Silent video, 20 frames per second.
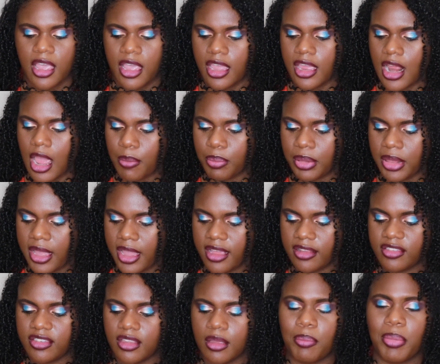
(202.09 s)
And I
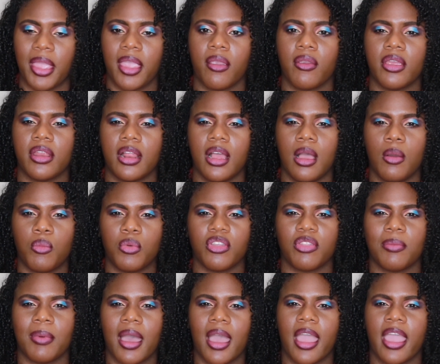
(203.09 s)
plan to pair it up
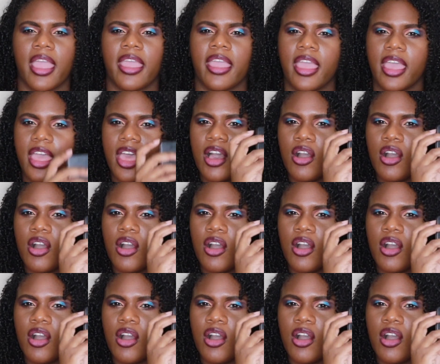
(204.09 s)
with my